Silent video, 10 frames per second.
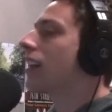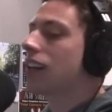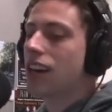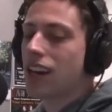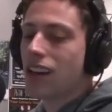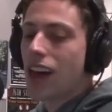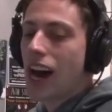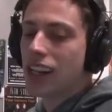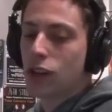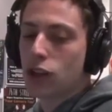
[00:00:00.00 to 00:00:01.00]
oh, in,
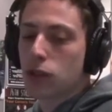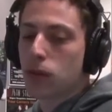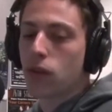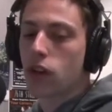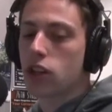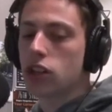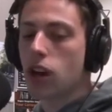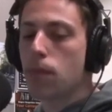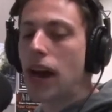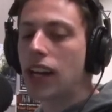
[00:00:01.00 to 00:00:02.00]
yes. uh, I told you before the
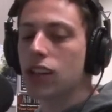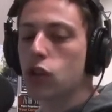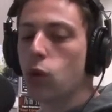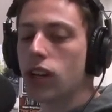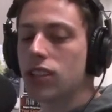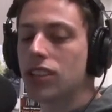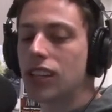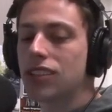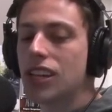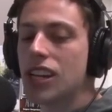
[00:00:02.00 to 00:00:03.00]
show, back in twenty
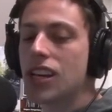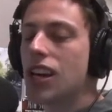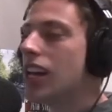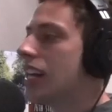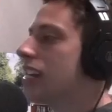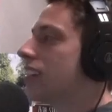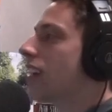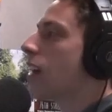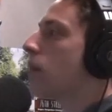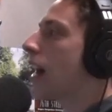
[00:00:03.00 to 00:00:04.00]
sixteen, he
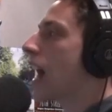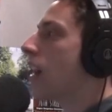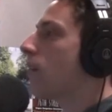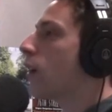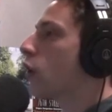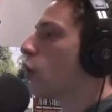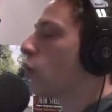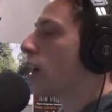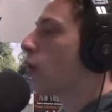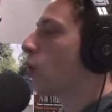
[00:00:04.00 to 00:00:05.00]
said, "My N F L
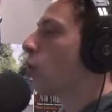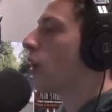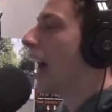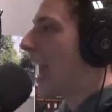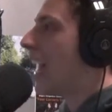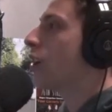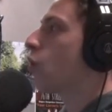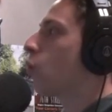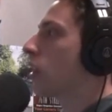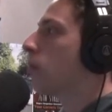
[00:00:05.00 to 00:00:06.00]
career will
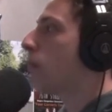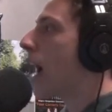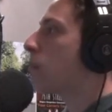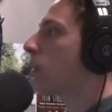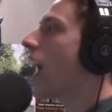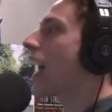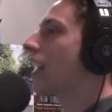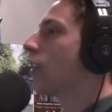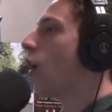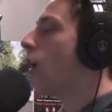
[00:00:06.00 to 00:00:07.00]
end with my
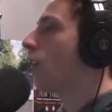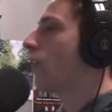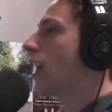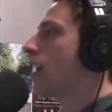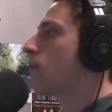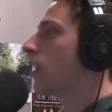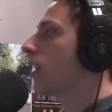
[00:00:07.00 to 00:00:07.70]
plaque in the Hall of Fame."